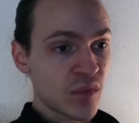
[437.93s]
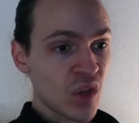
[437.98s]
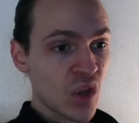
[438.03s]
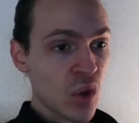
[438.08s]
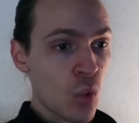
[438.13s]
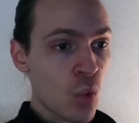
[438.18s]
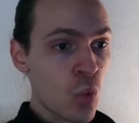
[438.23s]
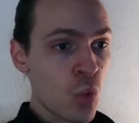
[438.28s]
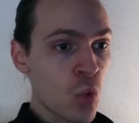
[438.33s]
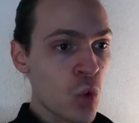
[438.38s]

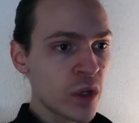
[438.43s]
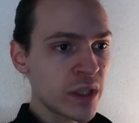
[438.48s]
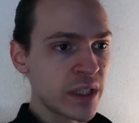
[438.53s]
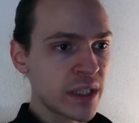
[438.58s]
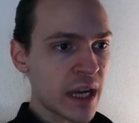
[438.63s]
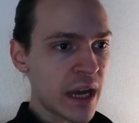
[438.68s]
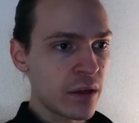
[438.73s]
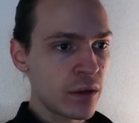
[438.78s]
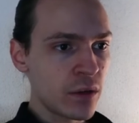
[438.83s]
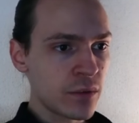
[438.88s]
What
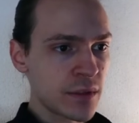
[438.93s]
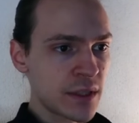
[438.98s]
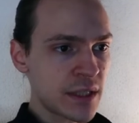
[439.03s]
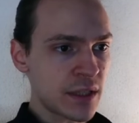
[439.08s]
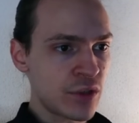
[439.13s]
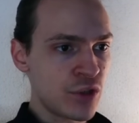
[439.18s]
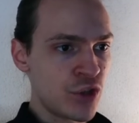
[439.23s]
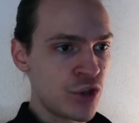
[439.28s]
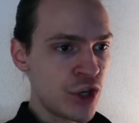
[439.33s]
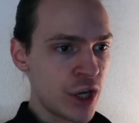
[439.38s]
kind of
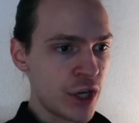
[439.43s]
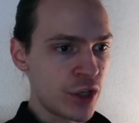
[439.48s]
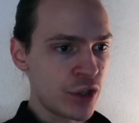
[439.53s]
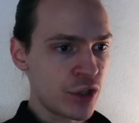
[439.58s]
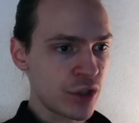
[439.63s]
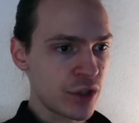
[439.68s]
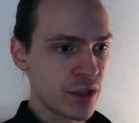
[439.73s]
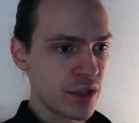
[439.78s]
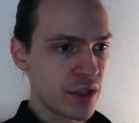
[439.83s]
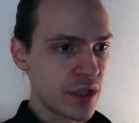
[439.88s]

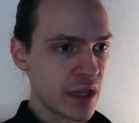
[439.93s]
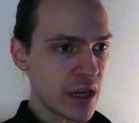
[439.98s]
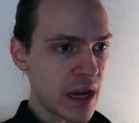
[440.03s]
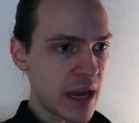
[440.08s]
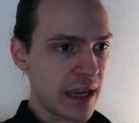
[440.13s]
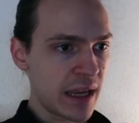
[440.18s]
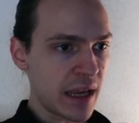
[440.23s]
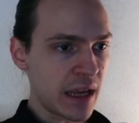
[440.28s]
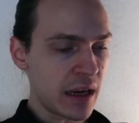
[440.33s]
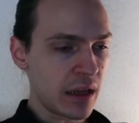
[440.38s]
suggestions I
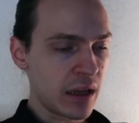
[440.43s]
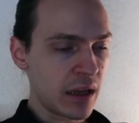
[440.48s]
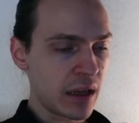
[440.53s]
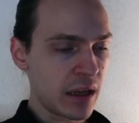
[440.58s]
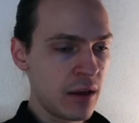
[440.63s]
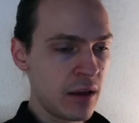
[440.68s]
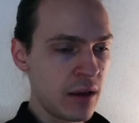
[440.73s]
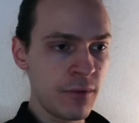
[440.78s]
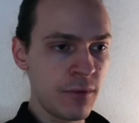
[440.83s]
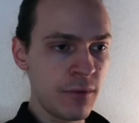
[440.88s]
can
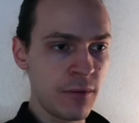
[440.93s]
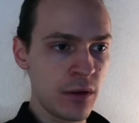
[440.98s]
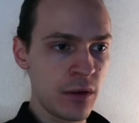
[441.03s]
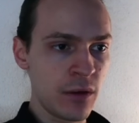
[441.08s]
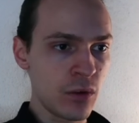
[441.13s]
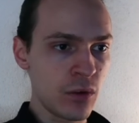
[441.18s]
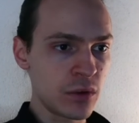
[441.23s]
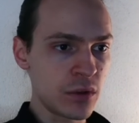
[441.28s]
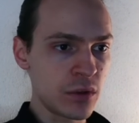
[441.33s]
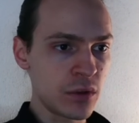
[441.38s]
give you?
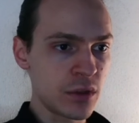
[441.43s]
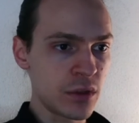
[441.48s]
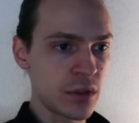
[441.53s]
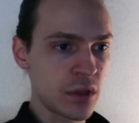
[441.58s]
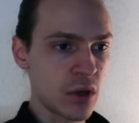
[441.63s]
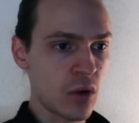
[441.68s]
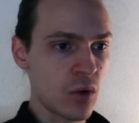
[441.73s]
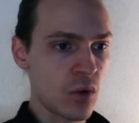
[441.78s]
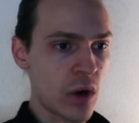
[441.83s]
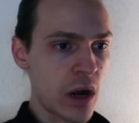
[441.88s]
So
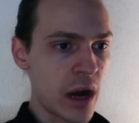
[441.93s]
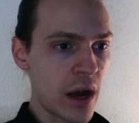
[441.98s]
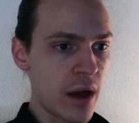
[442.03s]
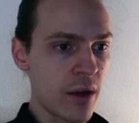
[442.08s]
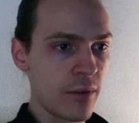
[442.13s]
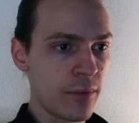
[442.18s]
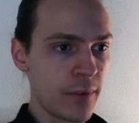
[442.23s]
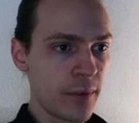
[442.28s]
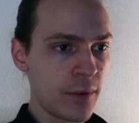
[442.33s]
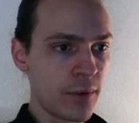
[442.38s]

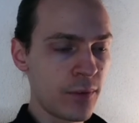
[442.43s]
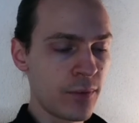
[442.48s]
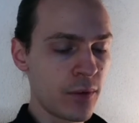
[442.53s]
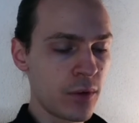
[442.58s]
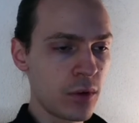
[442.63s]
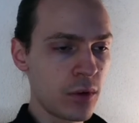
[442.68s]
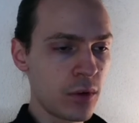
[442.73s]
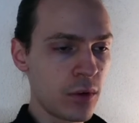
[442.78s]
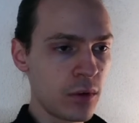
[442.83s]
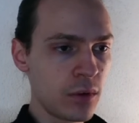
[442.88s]
first of
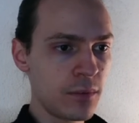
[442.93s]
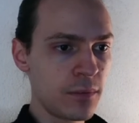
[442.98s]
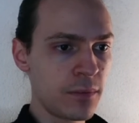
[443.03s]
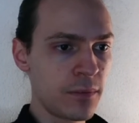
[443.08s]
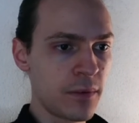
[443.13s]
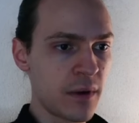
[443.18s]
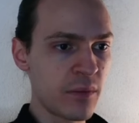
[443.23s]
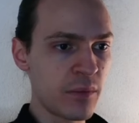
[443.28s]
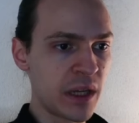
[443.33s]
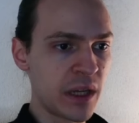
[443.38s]
all,
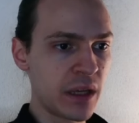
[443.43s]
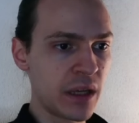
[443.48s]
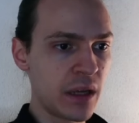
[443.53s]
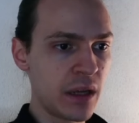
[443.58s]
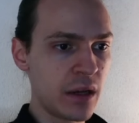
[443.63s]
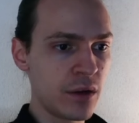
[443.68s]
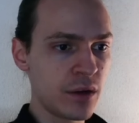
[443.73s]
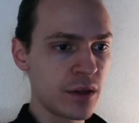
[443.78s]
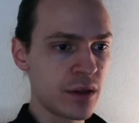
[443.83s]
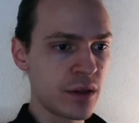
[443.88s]
farming
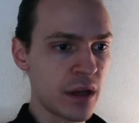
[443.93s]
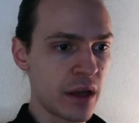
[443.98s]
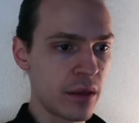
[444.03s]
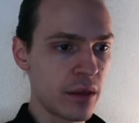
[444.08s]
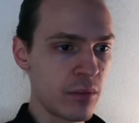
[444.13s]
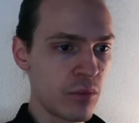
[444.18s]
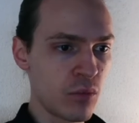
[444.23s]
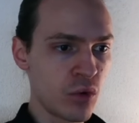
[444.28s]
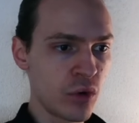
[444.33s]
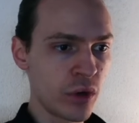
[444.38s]
gears, and the
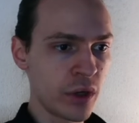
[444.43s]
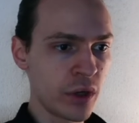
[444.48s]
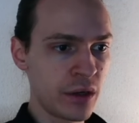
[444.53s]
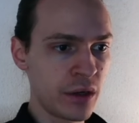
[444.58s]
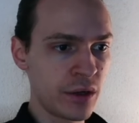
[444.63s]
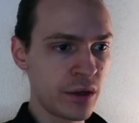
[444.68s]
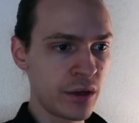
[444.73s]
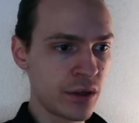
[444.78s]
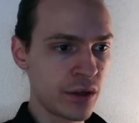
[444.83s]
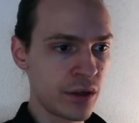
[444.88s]
more gears
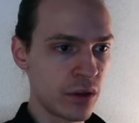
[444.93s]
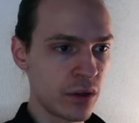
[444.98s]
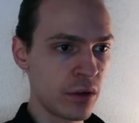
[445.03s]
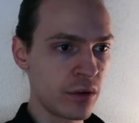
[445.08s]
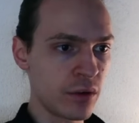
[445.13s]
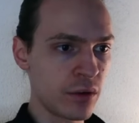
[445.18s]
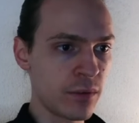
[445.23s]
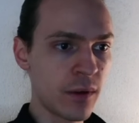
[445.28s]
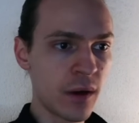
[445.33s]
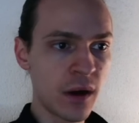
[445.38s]
you're going to
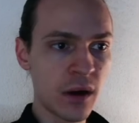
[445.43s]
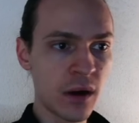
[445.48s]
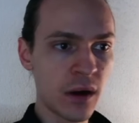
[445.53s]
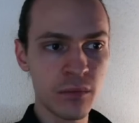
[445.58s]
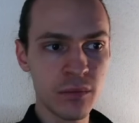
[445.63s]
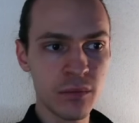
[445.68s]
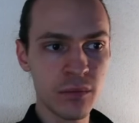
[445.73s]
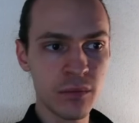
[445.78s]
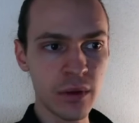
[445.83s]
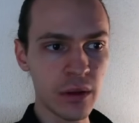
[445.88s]
farm
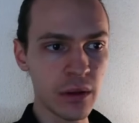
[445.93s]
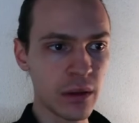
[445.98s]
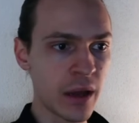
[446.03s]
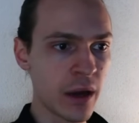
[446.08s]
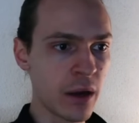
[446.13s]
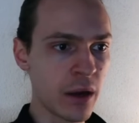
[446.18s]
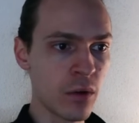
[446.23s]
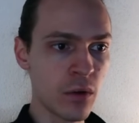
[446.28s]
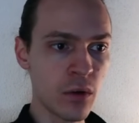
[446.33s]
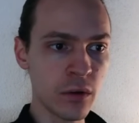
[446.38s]
later
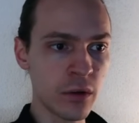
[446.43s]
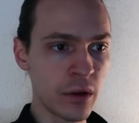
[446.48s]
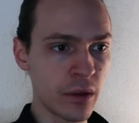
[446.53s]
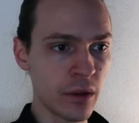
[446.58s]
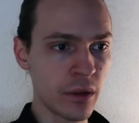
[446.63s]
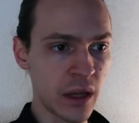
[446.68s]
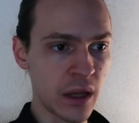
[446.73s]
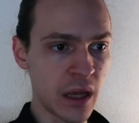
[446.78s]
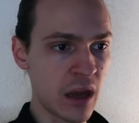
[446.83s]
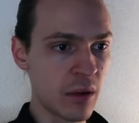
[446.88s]
on in the
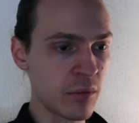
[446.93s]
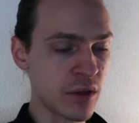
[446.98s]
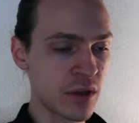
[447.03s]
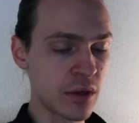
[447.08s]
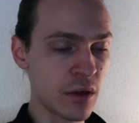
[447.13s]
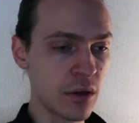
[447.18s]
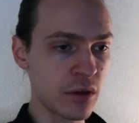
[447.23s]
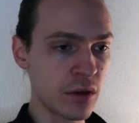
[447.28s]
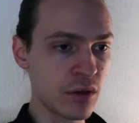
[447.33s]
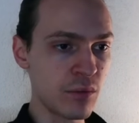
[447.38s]
game is
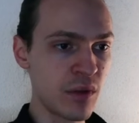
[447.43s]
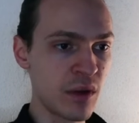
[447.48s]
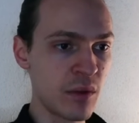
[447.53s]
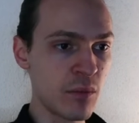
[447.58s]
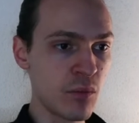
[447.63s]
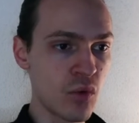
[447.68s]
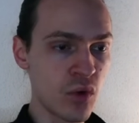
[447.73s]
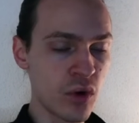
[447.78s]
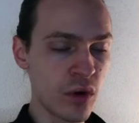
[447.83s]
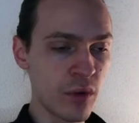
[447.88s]
going to be
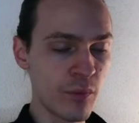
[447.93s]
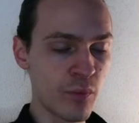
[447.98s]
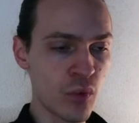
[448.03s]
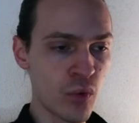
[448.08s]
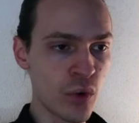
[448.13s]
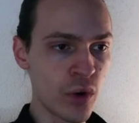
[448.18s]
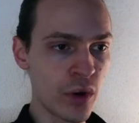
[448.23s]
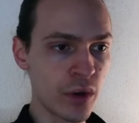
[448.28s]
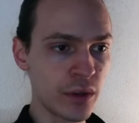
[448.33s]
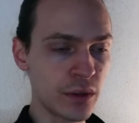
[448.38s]
more
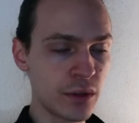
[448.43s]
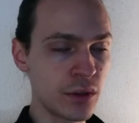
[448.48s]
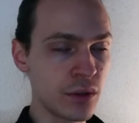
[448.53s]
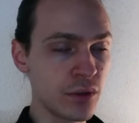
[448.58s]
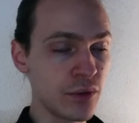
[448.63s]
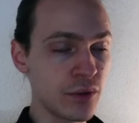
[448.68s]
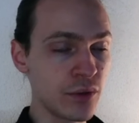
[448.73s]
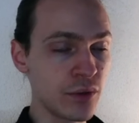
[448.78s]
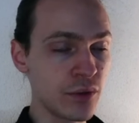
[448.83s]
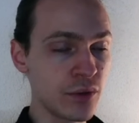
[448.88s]
important to,
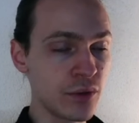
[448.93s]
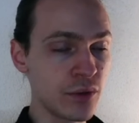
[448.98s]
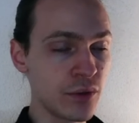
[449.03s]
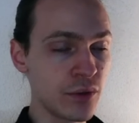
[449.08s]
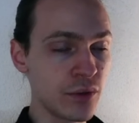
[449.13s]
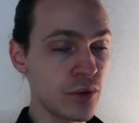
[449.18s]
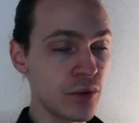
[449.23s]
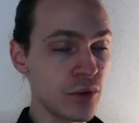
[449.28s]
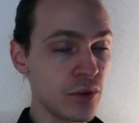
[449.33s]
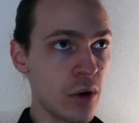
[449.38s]

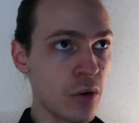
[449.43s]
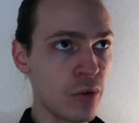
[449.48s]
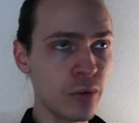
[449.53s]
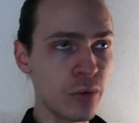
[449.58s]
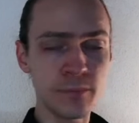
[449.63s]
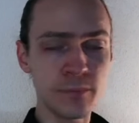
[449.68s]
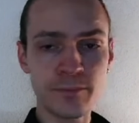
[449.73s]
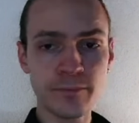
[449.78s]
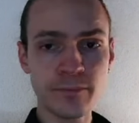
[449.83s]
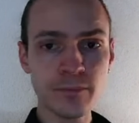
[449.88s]
you know,
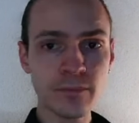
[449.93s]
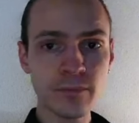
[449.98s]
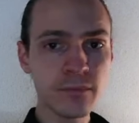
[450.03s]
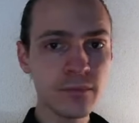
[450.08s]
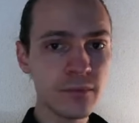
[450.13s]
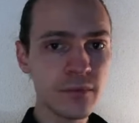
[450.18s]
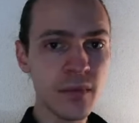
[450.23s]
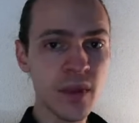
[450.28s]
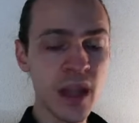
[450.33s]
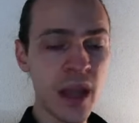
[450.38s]

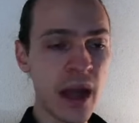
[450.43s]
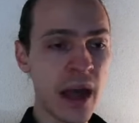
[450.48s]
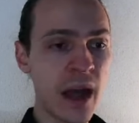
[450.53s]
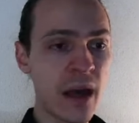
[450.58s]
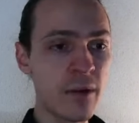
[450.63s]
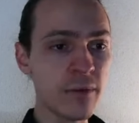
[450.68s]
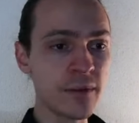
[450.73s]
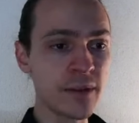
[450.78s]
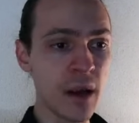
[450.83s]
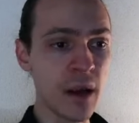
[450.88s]

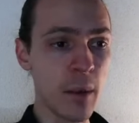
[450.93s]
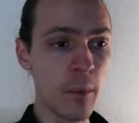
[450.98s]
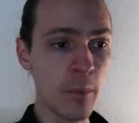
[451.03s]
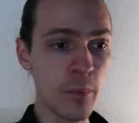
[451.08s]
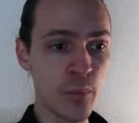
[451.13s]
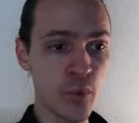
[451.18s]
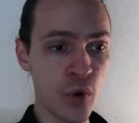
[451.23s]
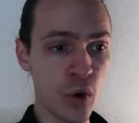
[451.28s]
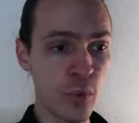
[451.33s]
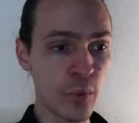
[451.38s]
have some
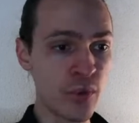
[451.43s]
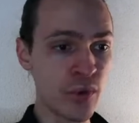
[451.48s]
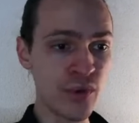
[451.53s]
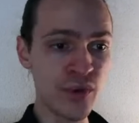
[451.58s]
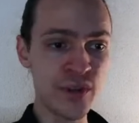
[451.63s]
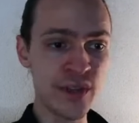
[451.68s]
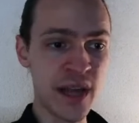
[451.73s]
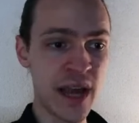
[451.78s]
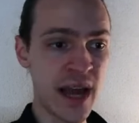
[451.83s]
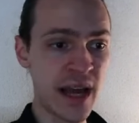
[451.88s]
proper
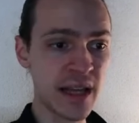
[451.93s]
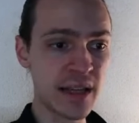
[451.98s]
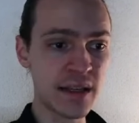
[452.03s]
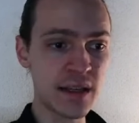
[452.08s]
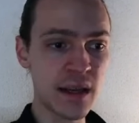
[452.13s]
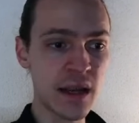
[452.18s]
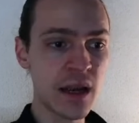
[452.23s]
stats